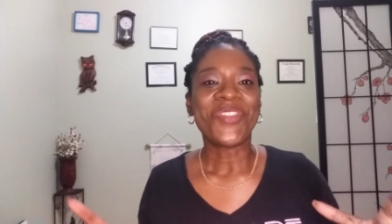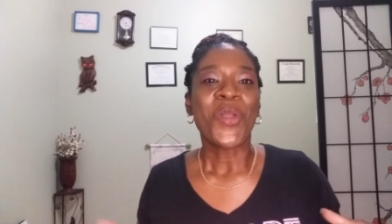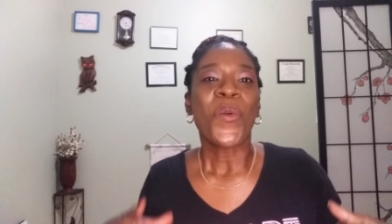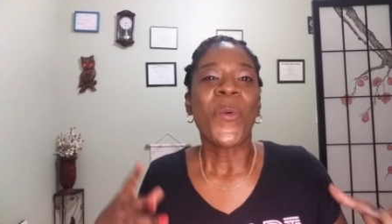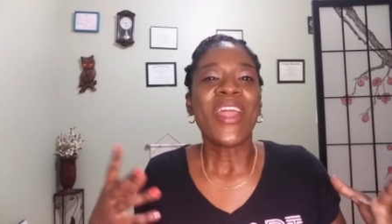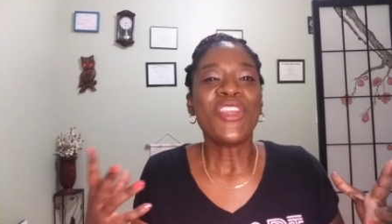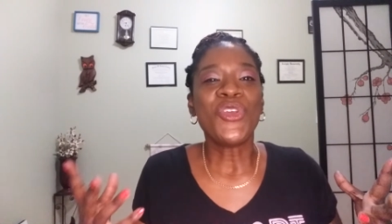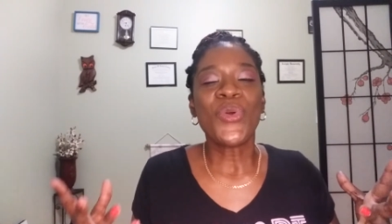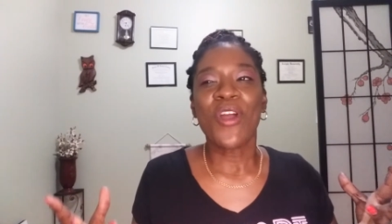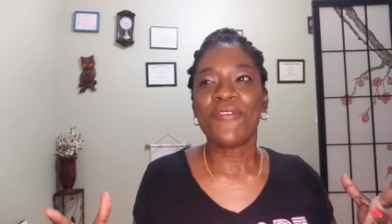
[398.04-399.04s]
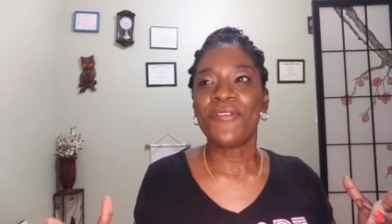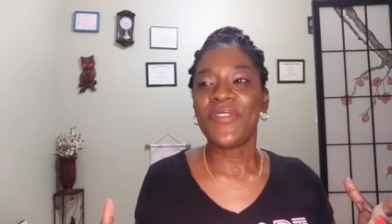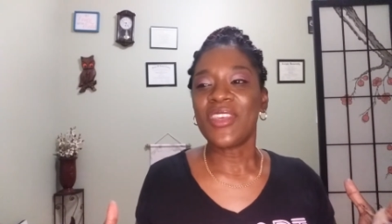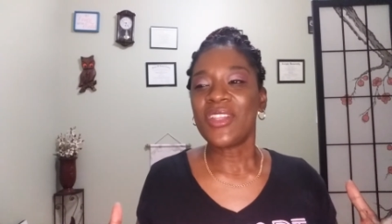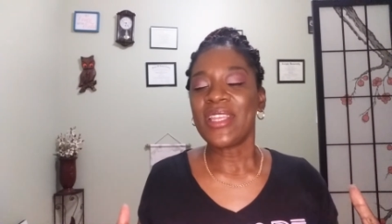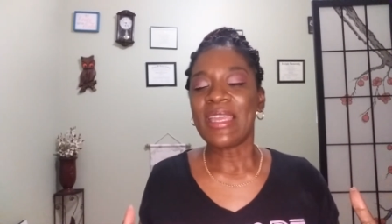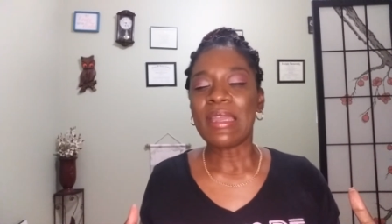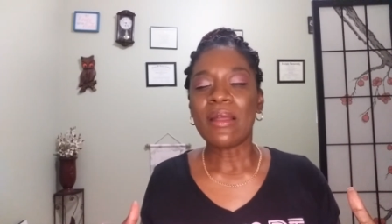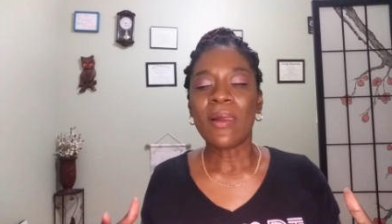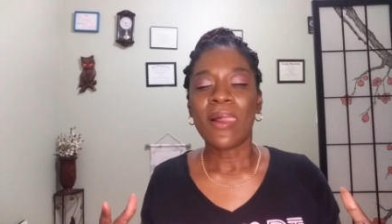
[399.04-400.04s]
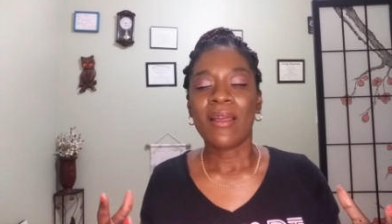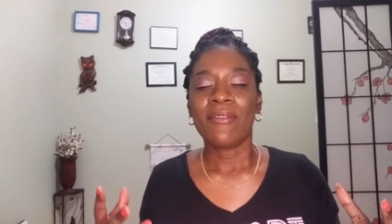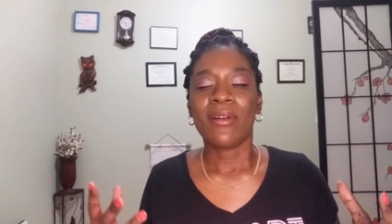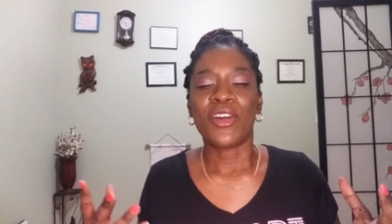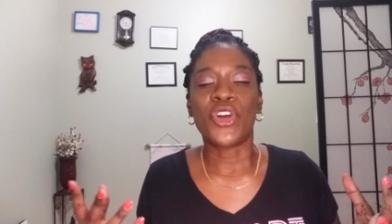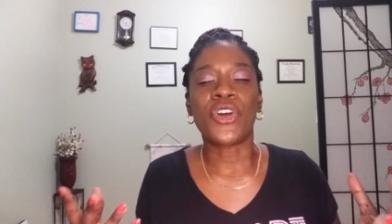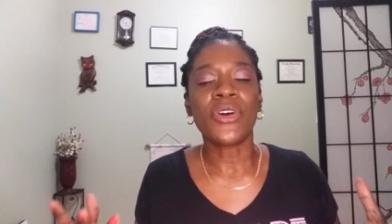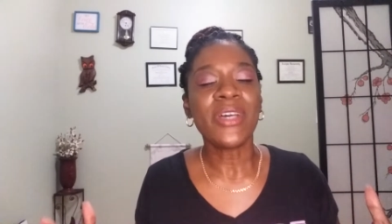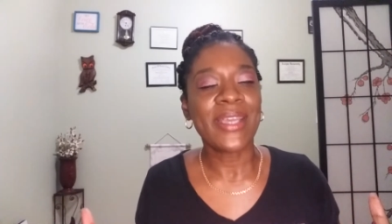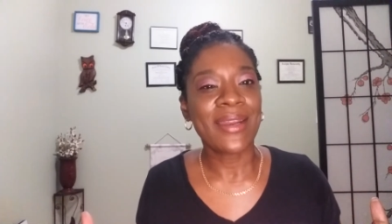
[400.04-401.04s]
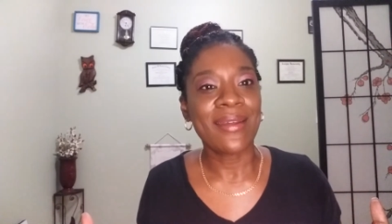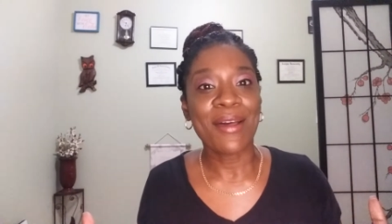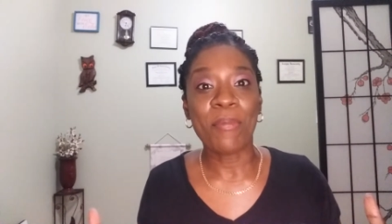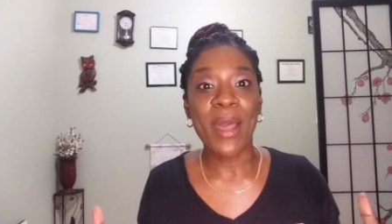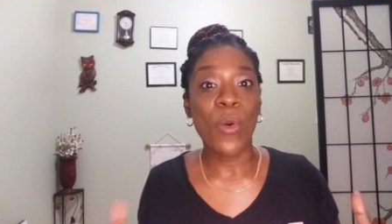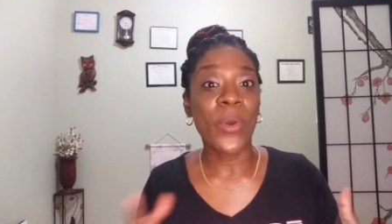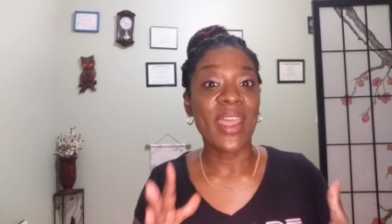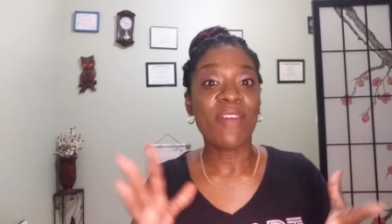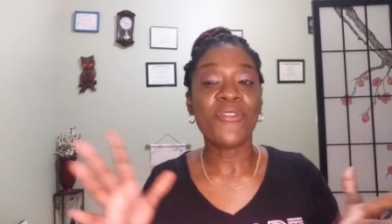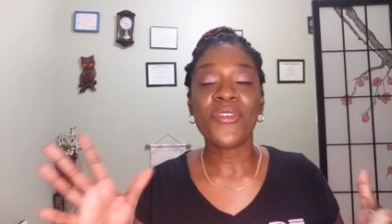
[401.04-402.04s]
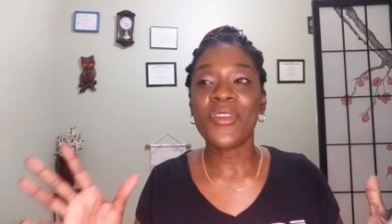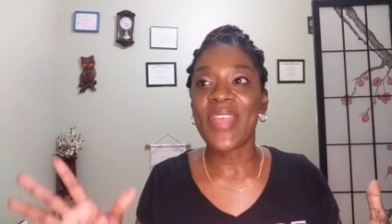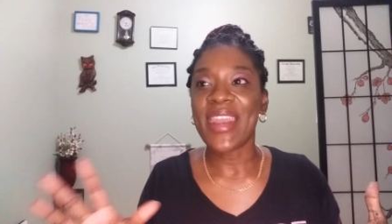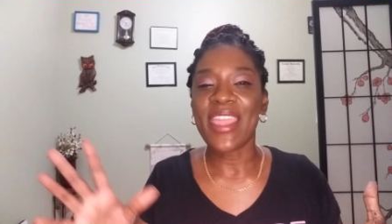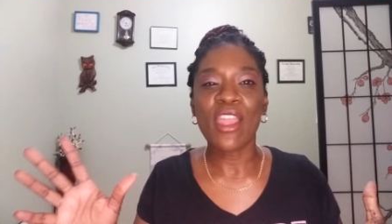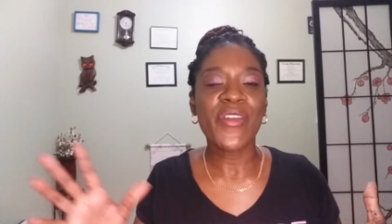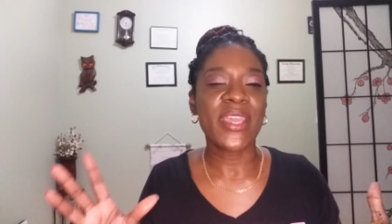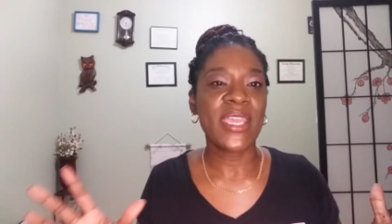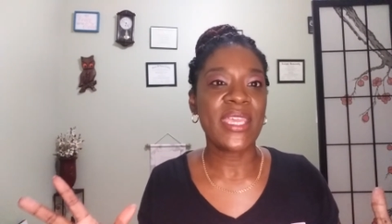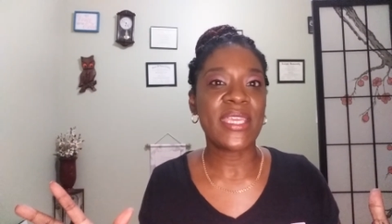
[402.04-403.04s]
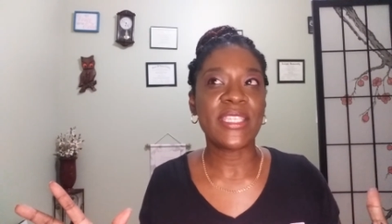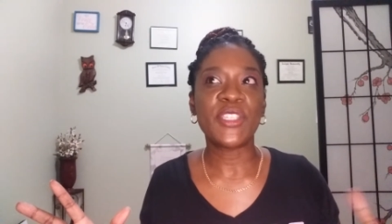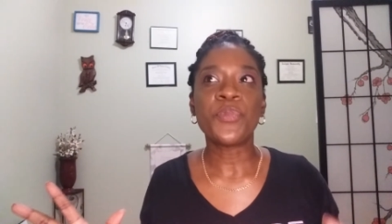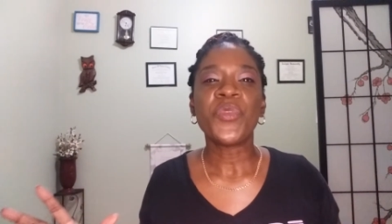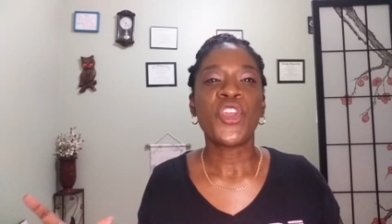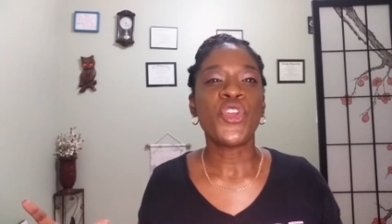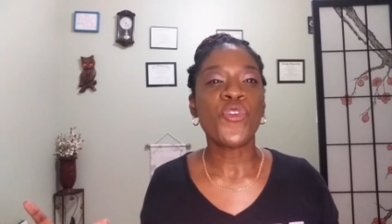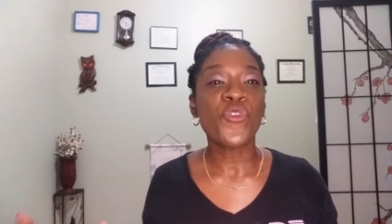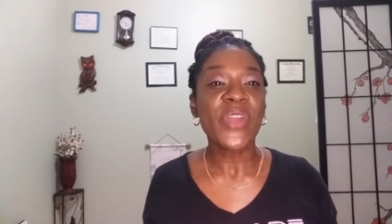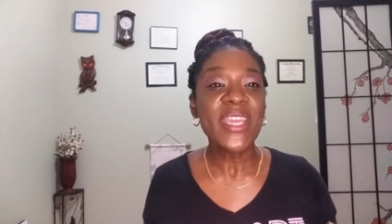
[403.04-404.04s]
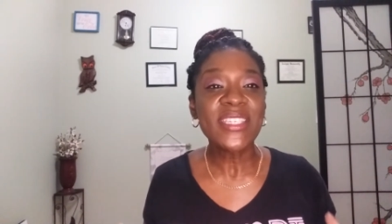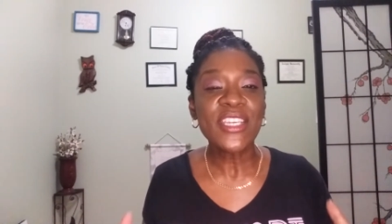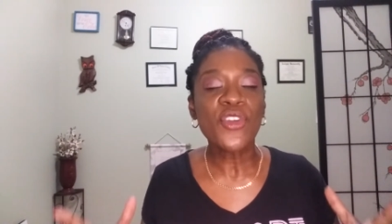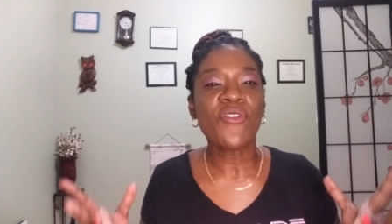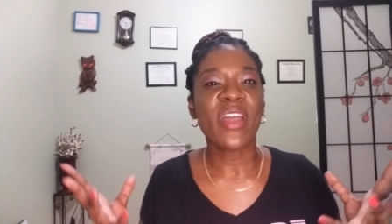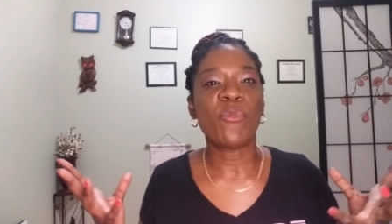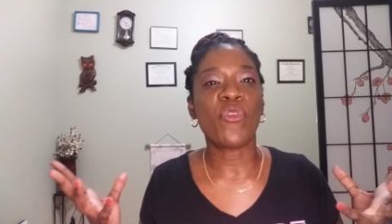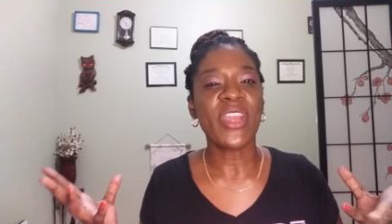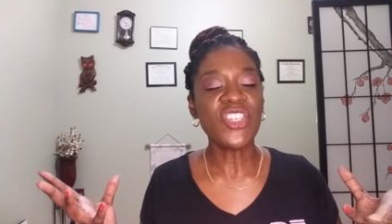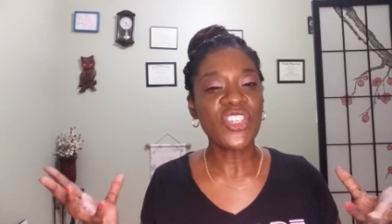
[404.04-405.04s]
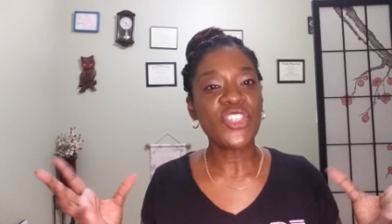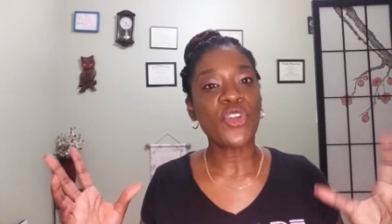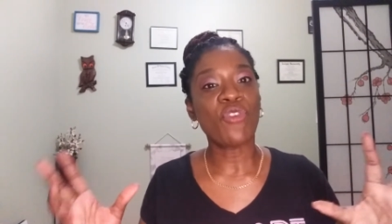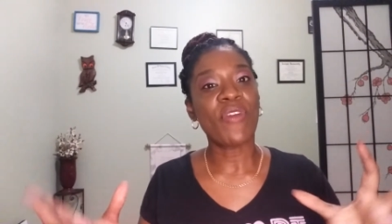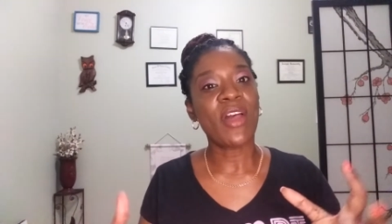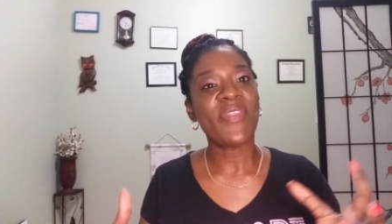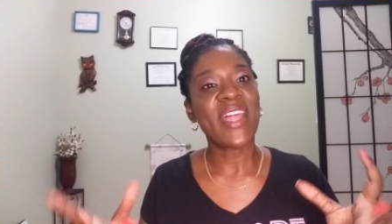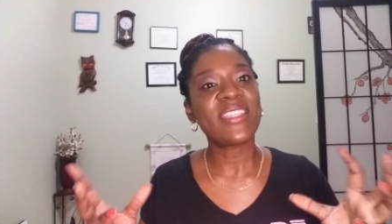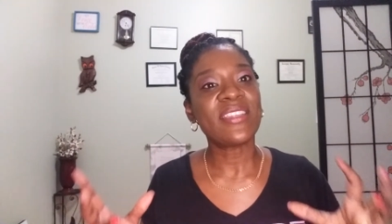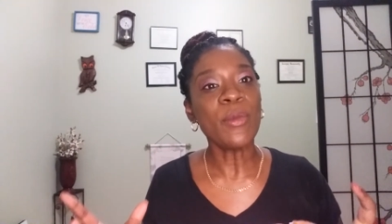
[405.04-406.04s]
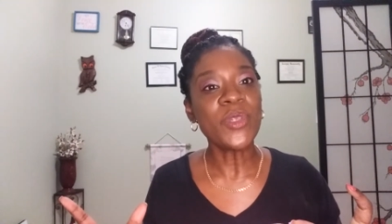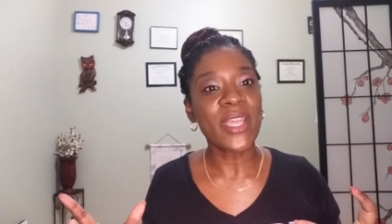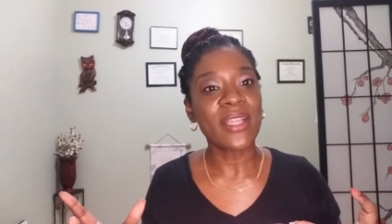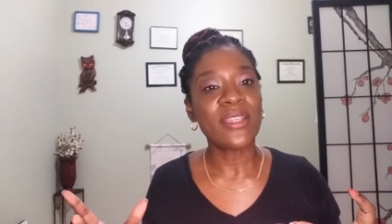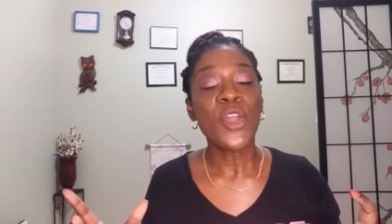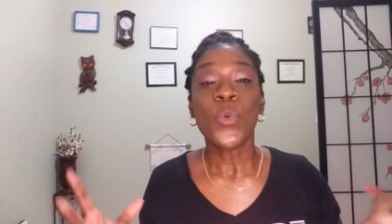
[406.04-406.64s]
When you are feeling good about whatever that area is, you're raising your vibrations around that subject.